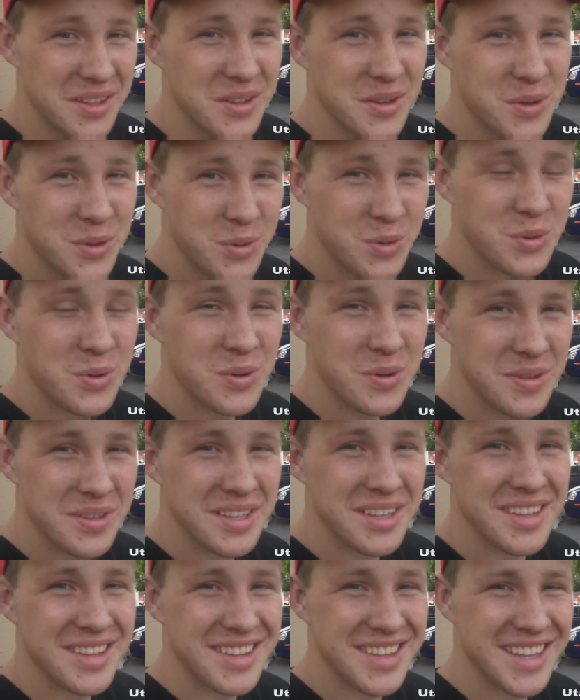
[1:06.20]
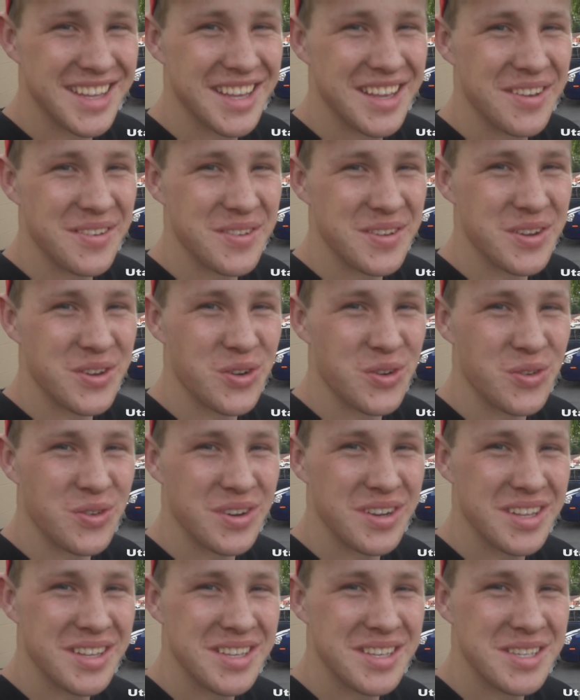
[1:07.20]
look cool, they give you a
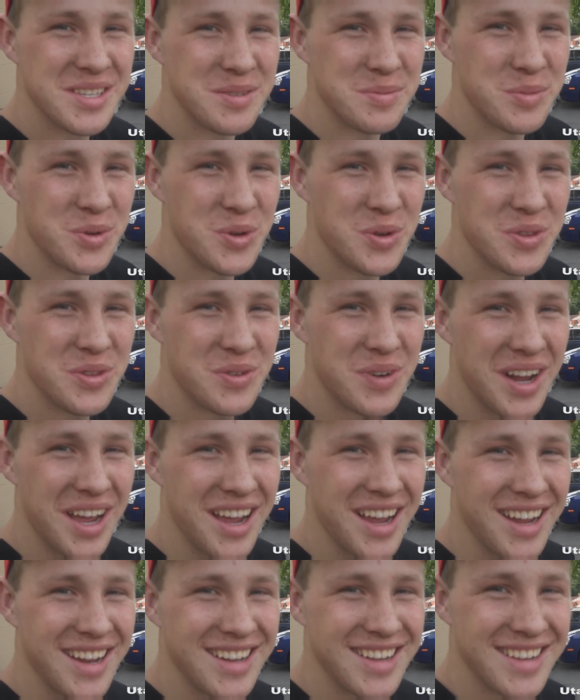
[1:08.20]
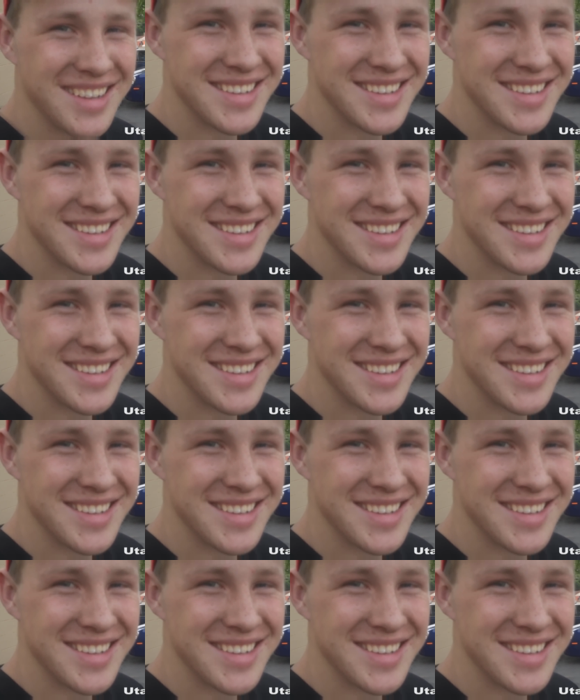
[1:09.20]
really smooth ride.